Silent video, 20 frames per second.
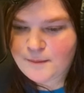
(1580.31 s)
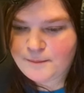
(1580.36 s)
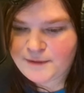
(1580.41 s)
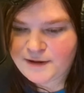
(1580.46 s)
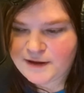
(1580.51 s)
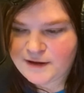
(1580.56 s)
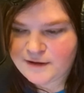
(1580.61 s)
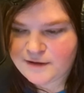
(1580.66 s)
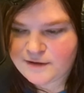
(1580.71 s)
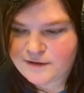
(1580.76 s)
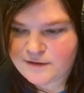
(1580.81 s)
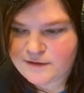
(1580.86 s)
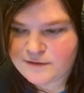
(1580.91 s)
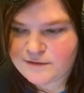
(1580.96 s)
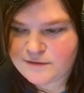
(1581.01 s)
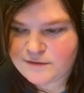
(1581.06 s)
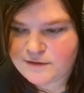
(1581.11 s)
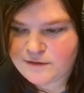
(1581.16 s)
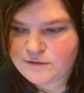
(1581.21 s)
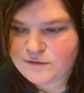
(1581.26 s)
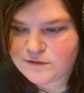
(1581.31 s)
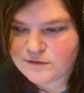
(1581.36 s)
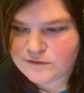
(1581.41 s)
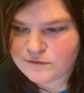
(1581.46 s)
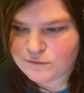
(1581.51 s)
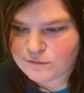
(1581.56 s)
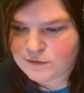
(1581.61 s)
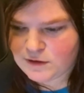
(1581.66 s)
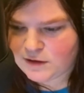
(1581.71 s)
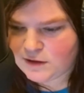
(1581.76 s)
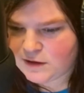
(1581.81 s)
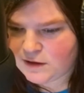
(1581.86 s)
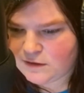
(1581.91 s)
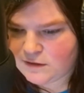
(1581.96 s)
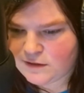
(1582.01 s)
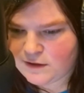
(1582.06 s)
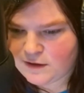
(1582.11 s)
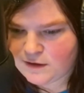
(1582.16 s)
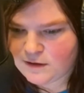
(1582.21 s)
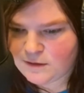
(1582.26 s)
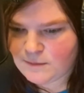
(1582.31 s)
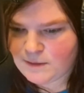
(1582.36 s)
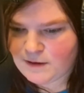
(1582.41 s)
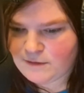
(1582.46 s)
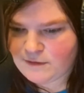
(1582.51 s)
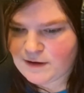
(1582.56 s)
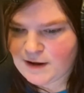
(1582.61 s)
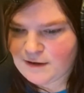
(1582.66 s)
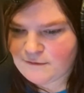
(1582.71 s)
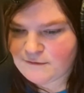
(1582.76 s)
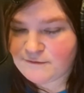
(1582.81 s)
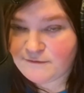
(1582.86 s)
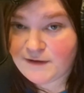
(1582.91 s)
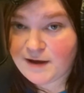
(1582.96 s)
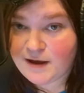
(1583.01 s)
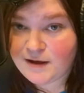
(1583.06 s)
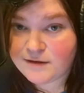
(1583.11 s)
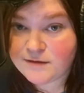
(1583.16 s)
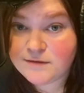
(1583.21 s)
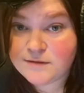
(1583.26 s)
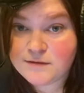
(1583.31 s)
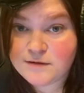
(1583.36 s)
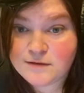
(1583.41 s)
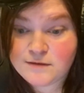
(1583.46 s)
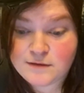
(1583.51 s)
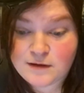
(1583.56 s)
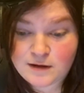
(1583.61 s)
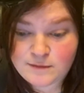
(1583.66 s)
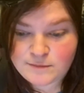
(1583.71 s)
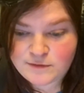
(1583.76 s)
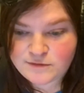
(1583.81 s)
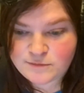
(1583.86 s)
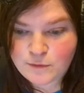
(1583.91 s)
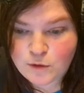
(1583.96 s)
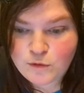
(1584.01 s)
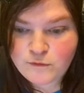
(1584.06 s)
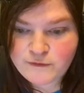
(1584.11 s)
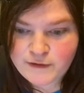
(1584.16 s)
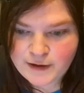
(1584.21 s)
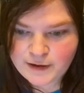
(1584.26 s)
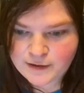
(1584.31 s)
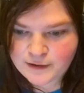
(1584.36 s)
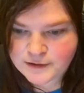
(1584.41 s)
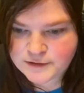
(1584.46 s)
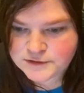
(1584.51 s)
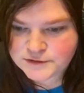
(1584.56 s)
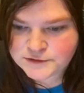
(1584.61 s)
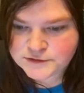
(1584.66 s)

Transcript: Because you just really think about how fast time is moving.